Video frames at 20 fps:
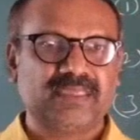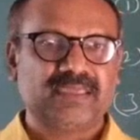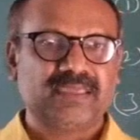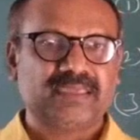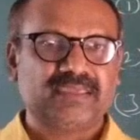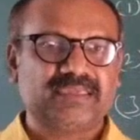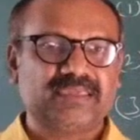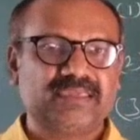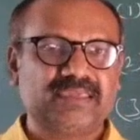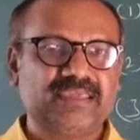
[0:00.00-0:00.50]

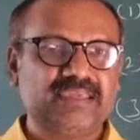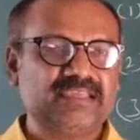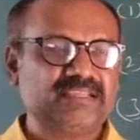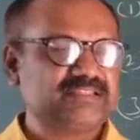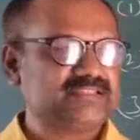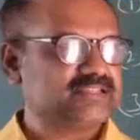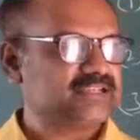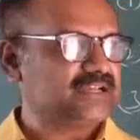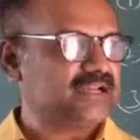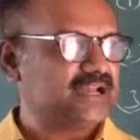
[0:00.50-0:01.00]

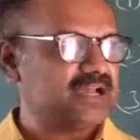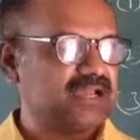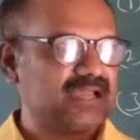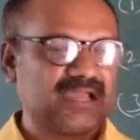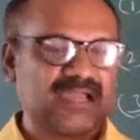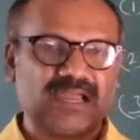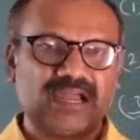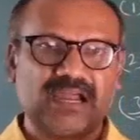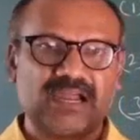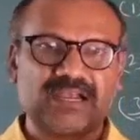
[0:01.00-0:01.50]
Each
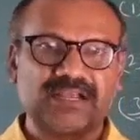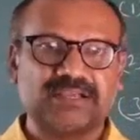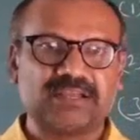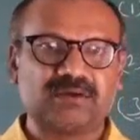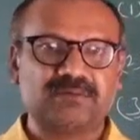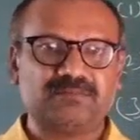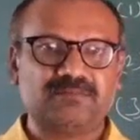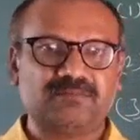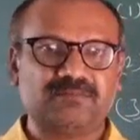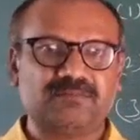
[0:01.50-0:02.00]

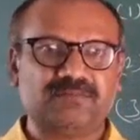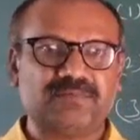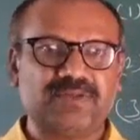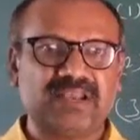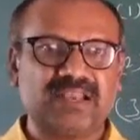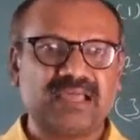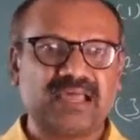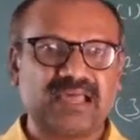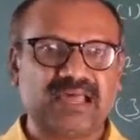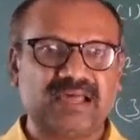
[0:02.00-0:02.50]
atom will
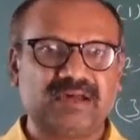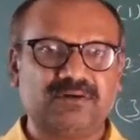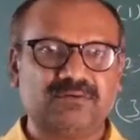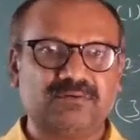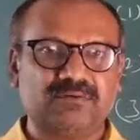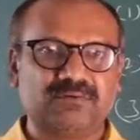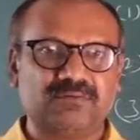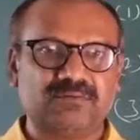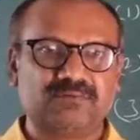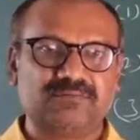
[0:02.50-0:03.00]

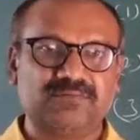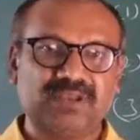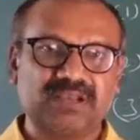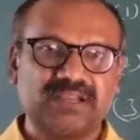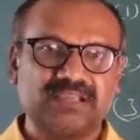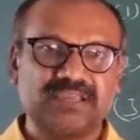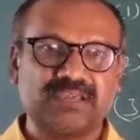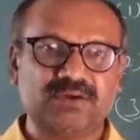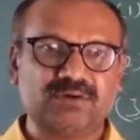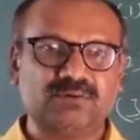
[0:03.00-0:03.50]

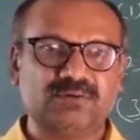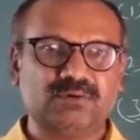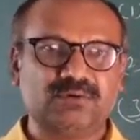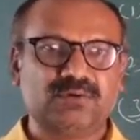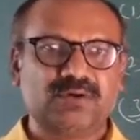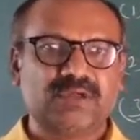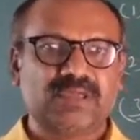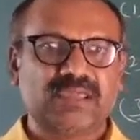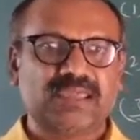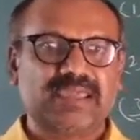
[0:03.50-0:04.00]

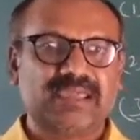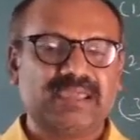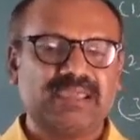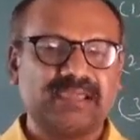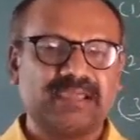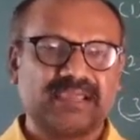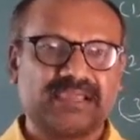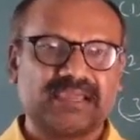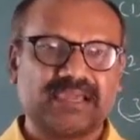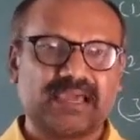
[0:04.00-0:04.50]
give
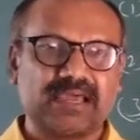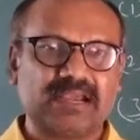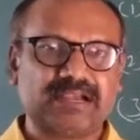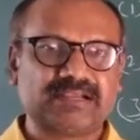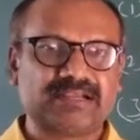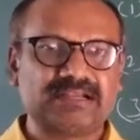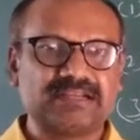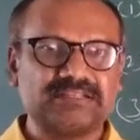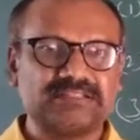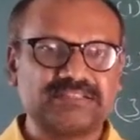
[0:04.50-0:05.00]
a
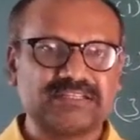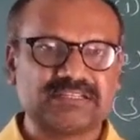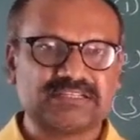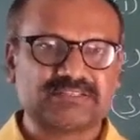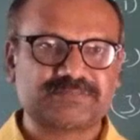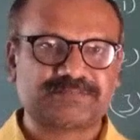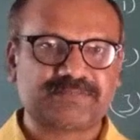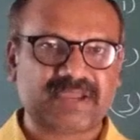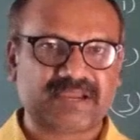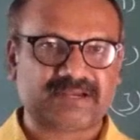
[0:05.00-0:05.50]
characteristic
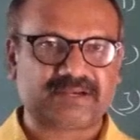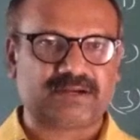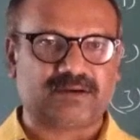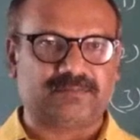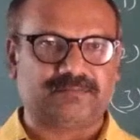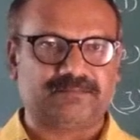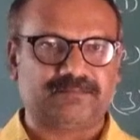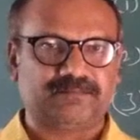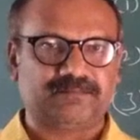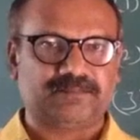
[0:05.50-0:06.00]
spectrum.
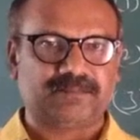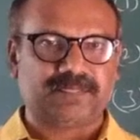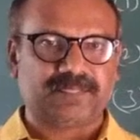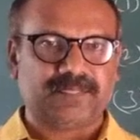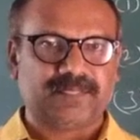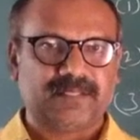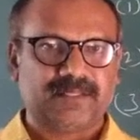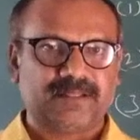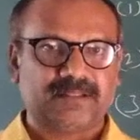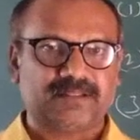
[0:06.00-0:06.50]

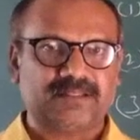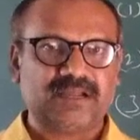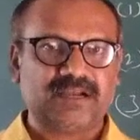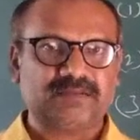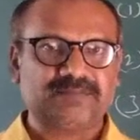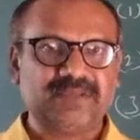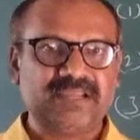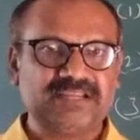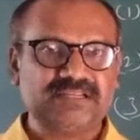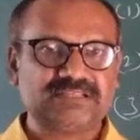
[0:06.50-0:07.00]
That
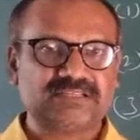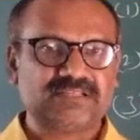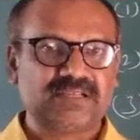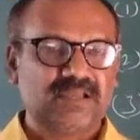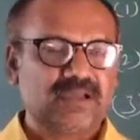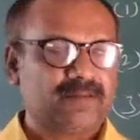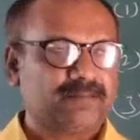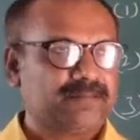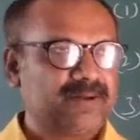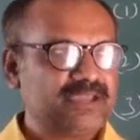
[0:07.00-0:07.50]
means
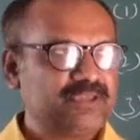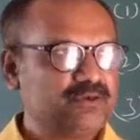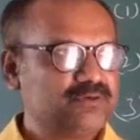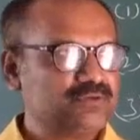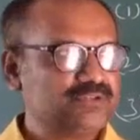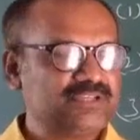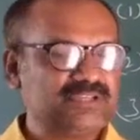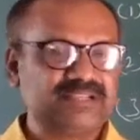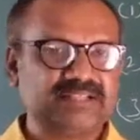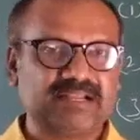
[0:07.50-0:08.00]
by
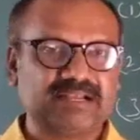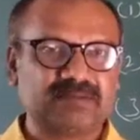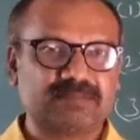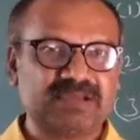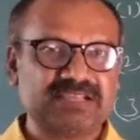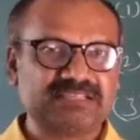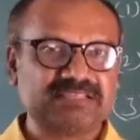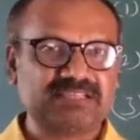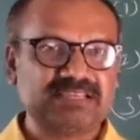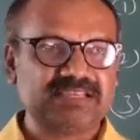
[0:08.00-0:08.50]

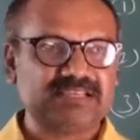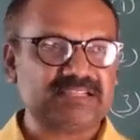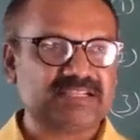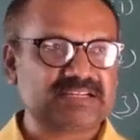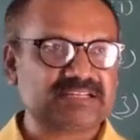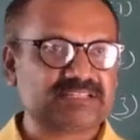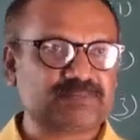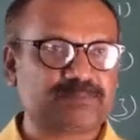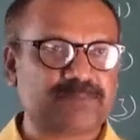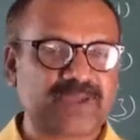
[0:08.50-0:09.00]
seeing that
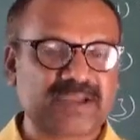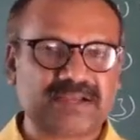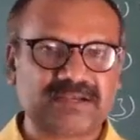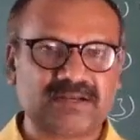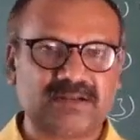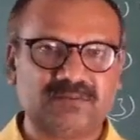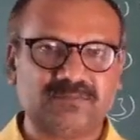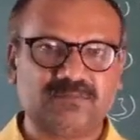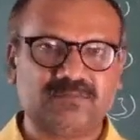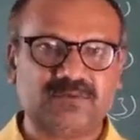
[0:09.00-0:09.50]

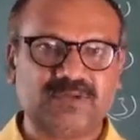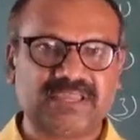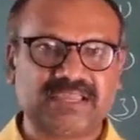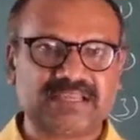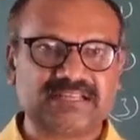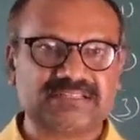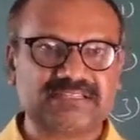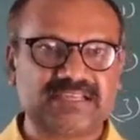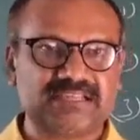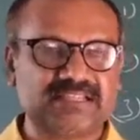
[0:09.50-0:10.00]
spectrum, we can
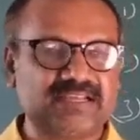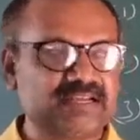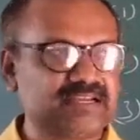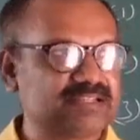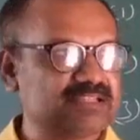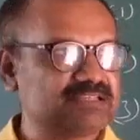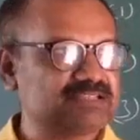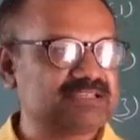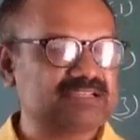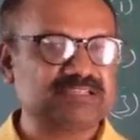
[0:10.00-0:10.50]
say that
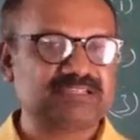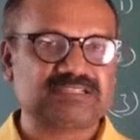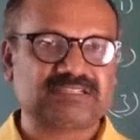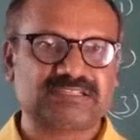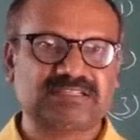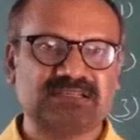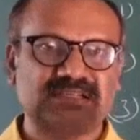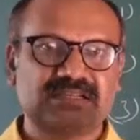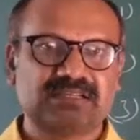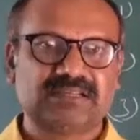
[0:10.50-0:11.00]
this is
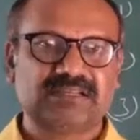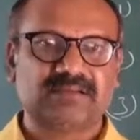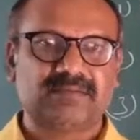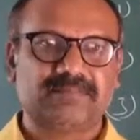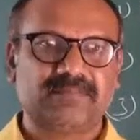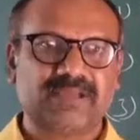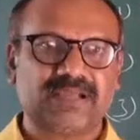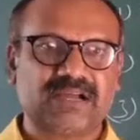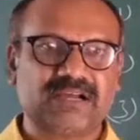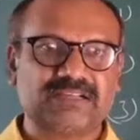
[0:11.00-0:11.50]

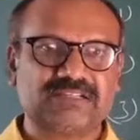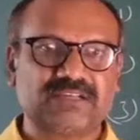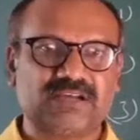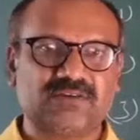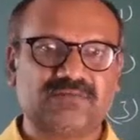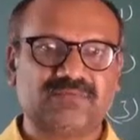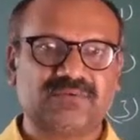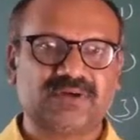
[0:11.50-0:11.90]
because of